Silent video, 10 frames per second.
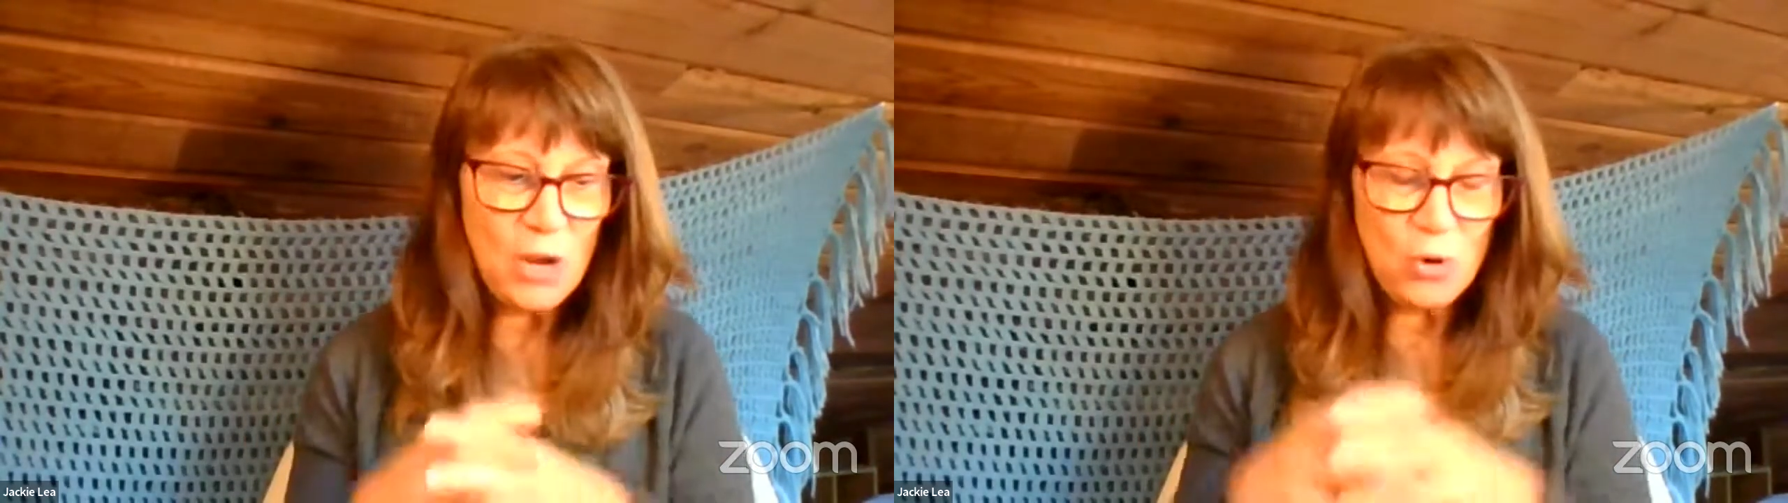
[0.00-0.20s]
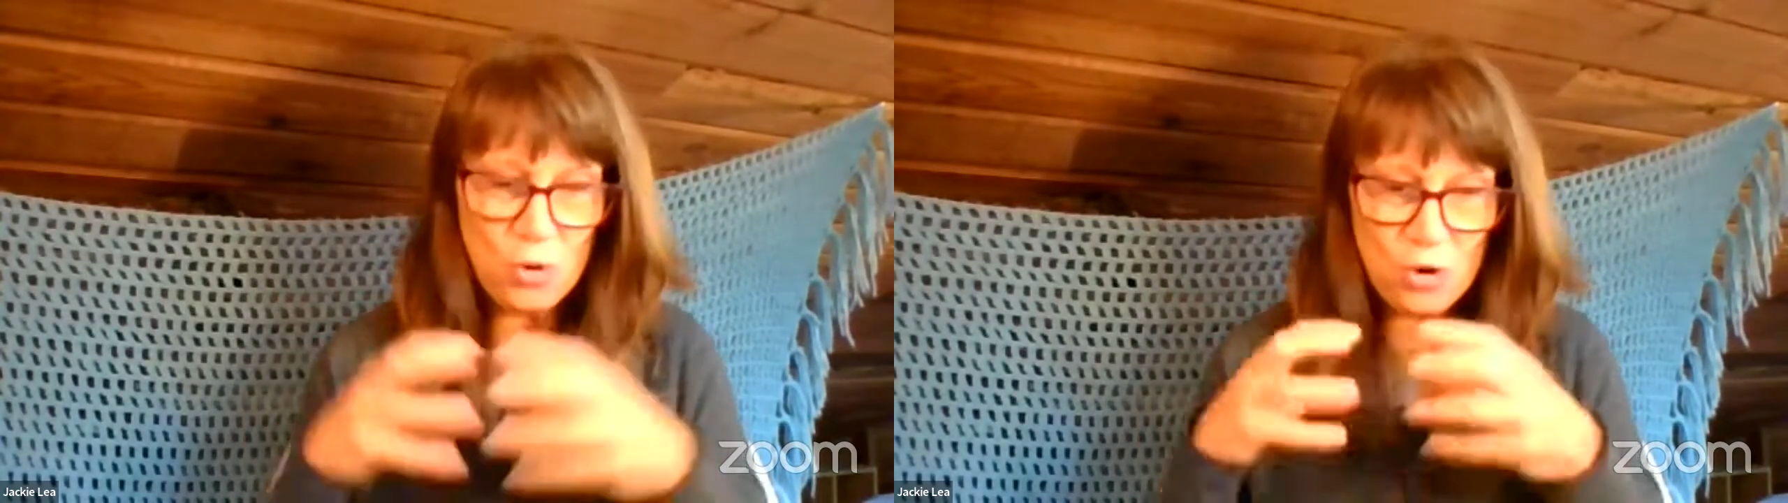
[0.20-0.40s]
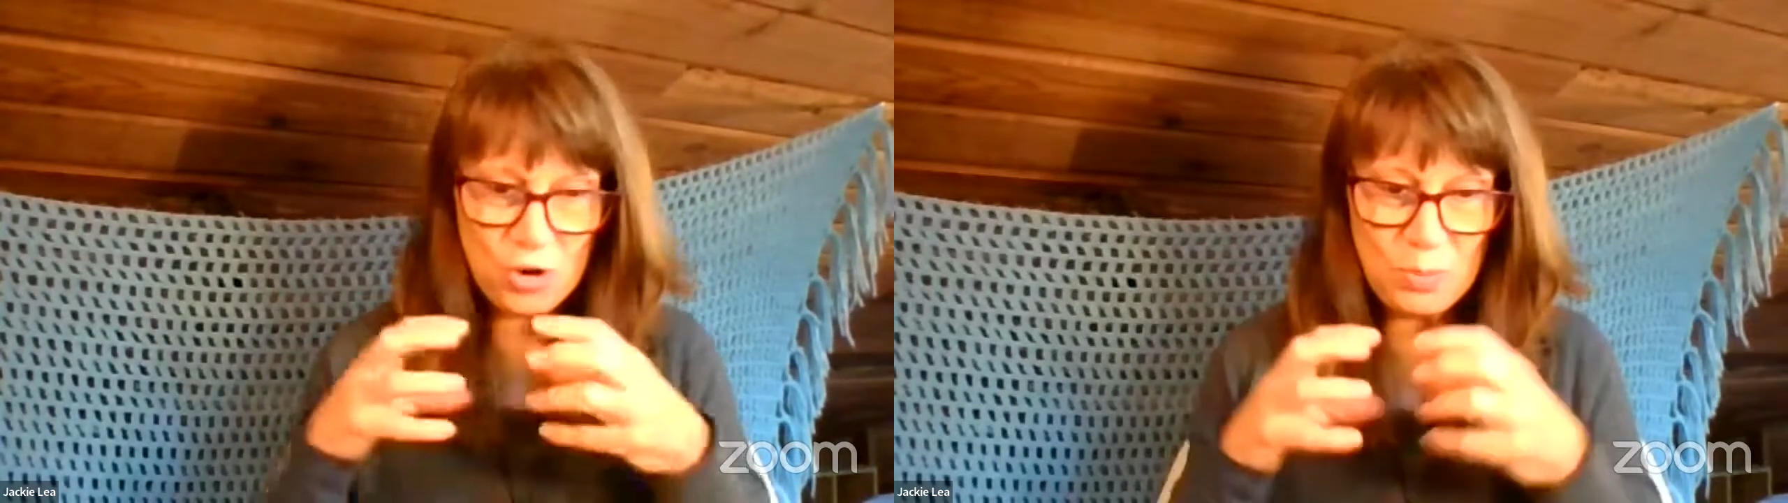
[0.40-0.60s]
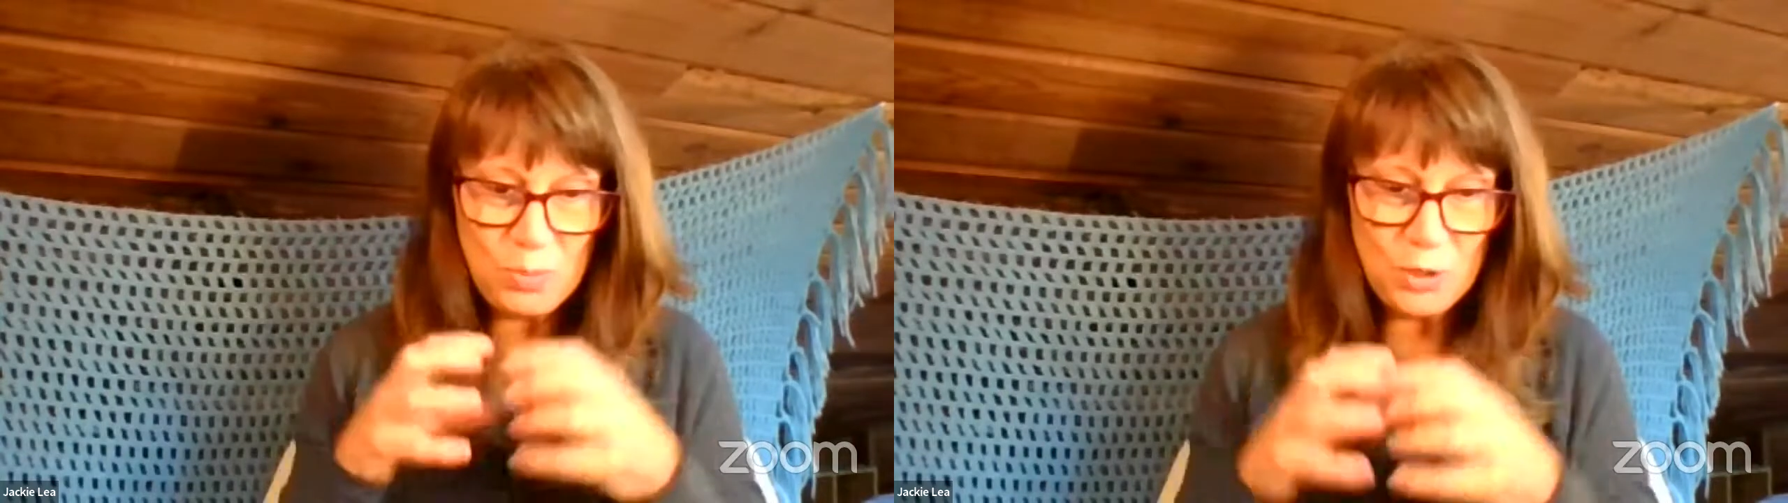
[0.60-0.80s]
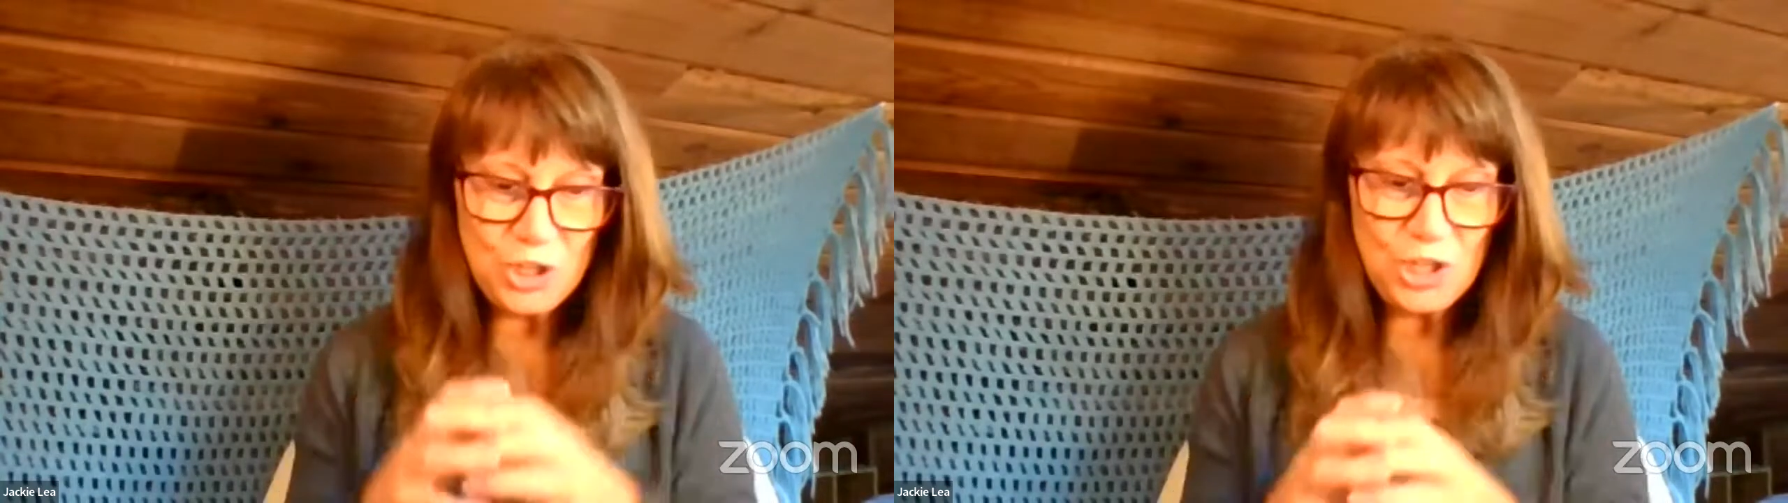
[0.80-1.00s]
in order to
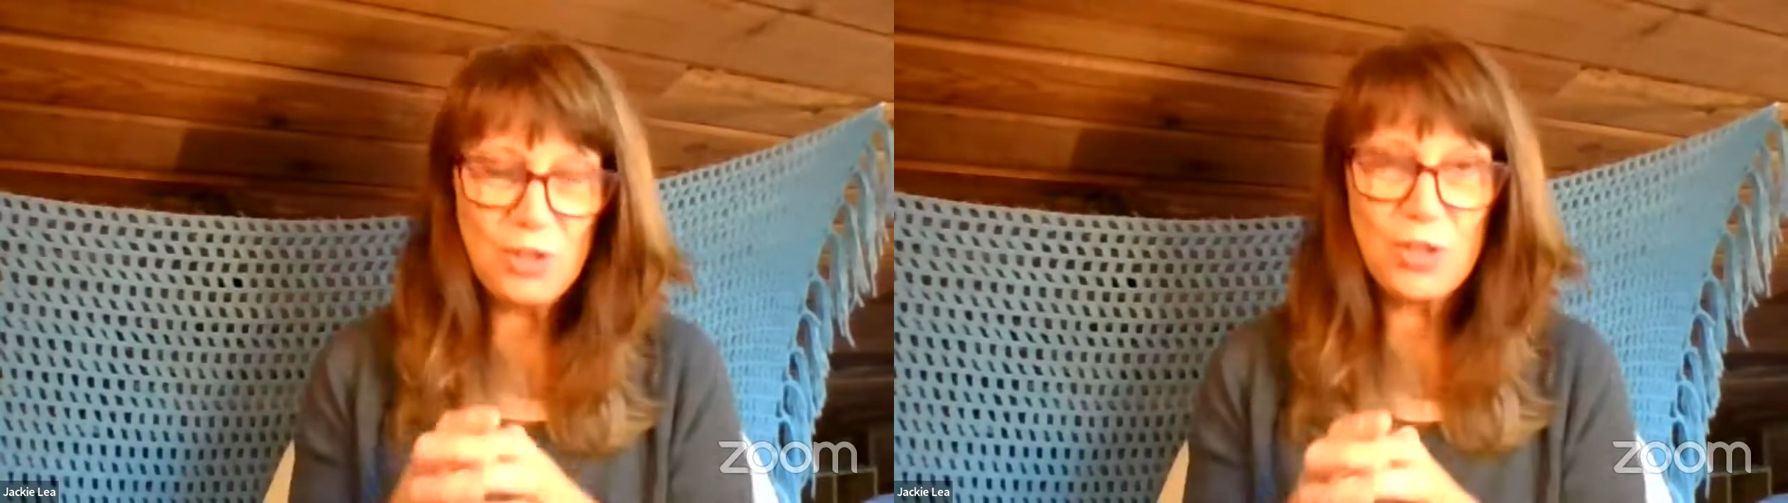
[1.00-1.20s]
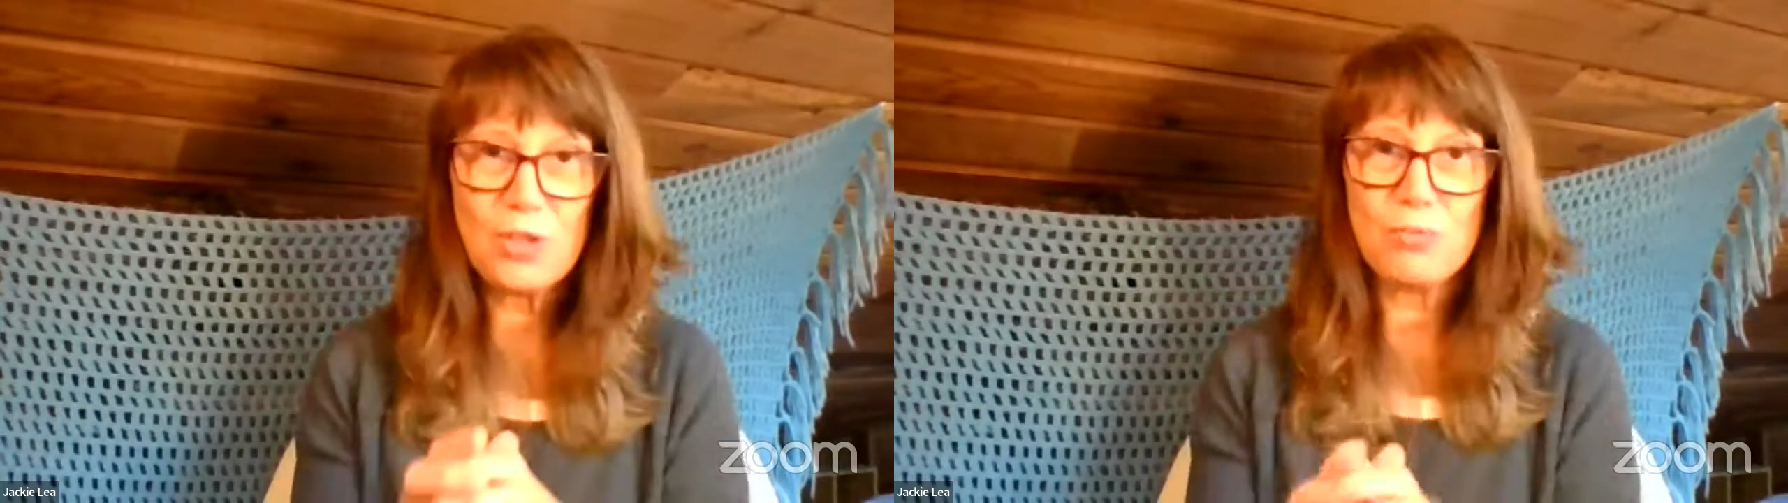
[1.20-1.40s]
push it